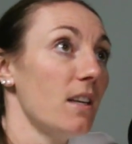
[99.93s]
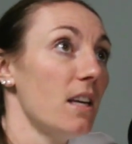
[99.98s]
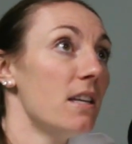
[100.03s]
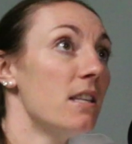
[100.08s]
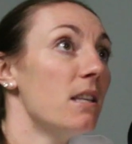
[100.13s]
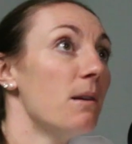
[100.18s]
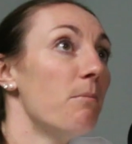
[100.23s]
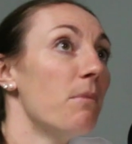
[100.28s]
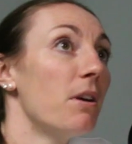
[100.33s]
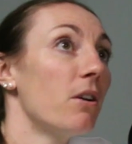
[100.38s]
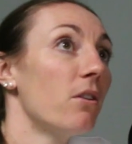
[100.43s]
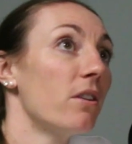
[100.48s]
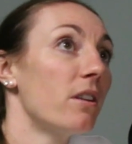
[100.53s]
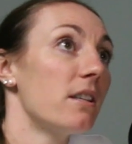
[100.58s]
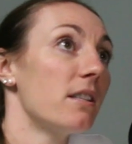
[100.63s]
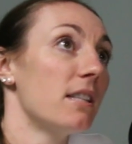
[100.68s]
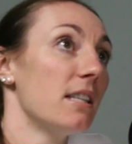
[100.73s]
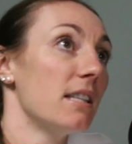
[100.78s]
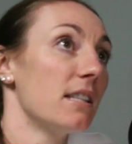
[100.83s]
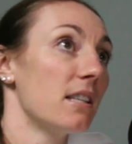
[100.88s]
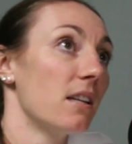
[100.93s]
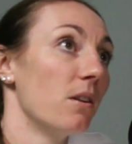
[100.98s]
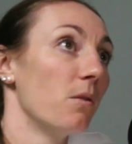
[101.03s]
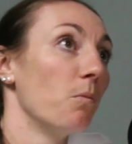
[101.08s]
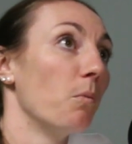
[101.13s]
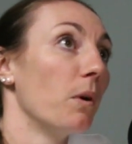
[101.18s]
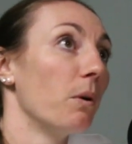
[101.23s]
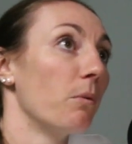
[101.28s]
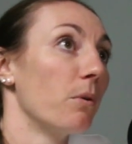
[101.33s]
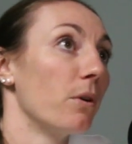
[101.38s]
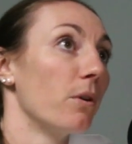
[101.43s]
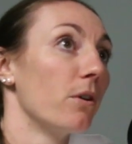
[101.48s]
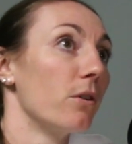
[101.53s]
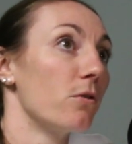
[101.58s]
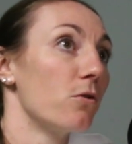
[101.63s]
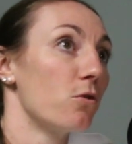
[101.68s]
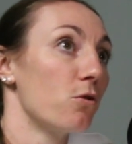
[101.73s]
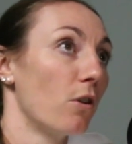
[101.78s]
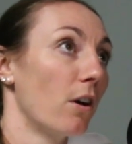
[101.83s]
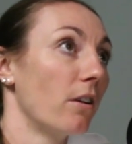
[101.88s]
in the middle of the season, we were
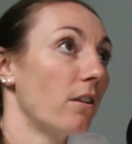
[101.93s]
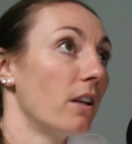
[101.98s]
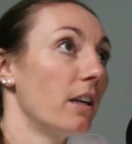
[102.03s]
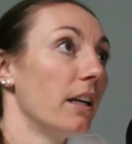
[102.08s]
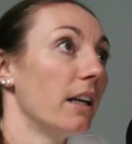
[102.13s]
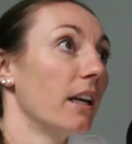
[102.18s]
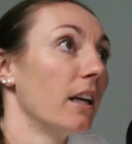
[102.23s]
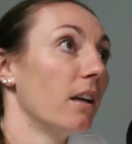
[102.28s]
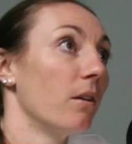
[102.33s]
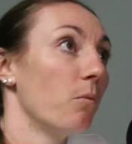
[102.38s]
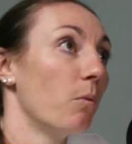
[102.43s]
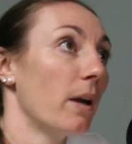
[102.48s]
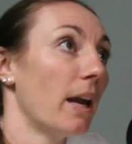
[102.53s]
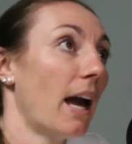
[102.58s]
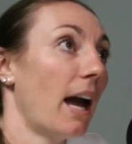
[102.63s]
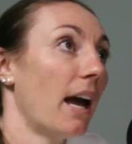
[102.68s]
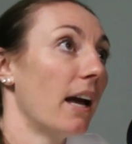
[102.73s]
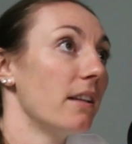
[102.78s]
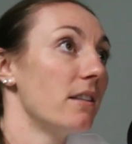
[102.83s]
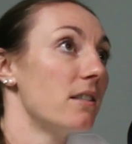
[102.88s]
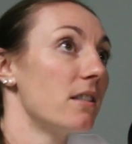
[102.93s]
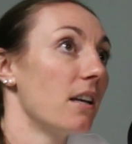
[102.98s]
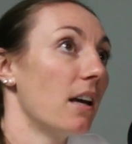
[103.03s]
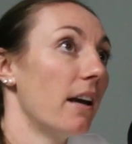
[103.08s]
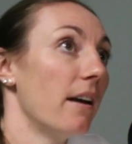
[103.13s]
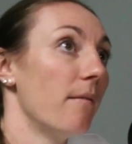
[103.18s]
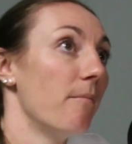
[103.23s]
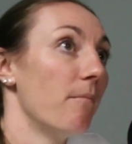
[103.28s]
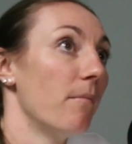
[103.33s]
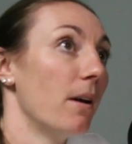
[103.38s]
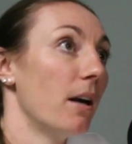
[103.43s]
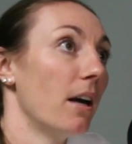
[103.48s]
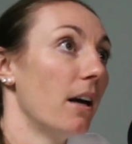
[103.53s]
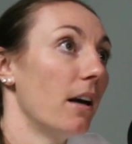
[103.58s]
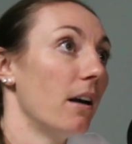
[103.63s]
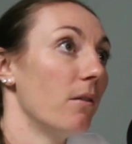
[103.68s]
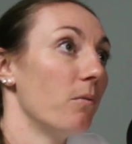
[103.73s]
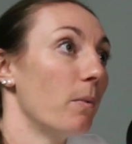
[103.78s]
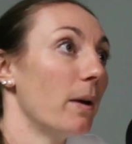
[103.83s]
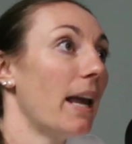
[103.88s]
struggling. We had
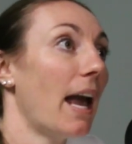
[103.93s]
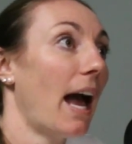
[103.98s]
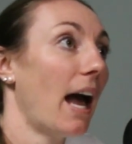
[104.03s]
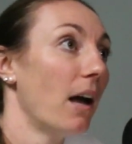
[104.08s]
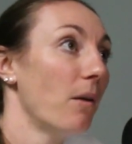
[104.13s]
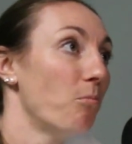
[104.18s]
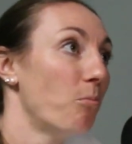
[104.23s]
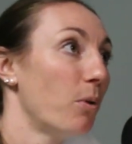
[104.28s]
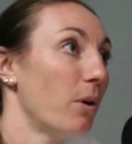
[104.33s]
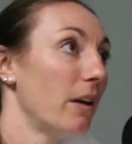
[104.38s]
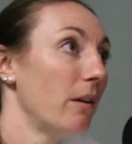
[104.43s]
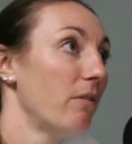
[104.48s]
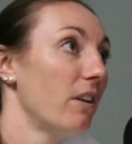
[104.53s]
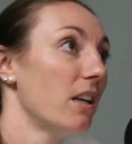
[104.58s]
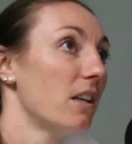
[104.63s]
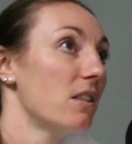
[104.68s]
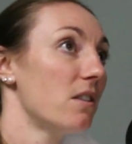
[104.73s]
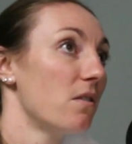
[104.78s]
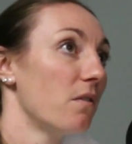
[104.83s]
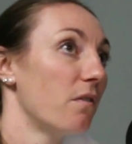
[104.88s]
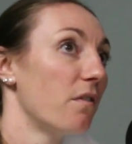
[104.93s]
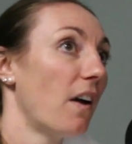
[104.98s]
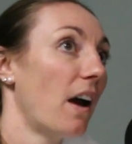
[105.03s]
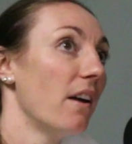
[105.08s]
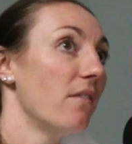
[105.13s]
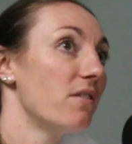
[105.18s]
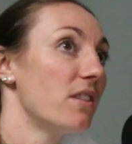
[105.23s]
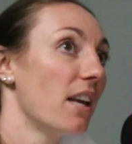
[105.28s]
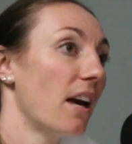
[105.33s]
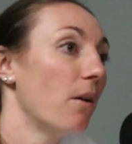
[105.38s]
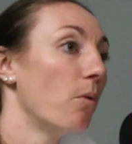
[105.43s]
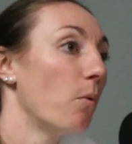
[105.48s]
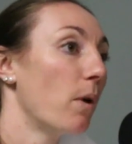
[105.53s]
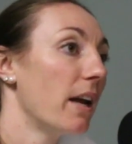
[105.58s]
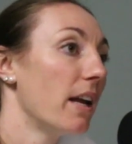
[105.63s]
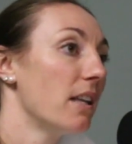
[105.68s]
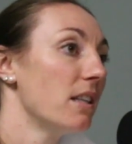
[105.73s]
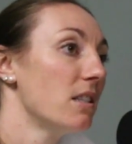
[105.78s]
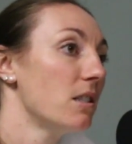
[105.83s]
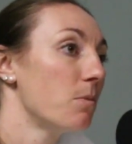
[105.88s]
previous 5-set
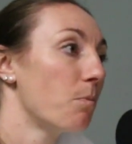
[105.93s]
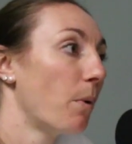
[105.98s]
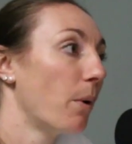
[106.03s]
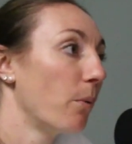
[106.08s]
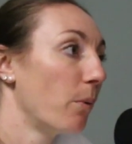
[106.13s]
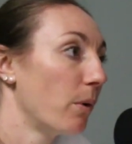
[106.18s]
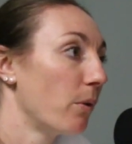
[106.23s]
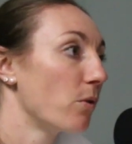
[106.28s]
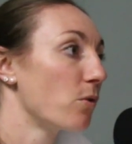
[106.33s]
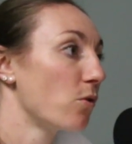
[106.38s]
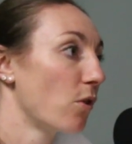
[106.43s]
wins, but we were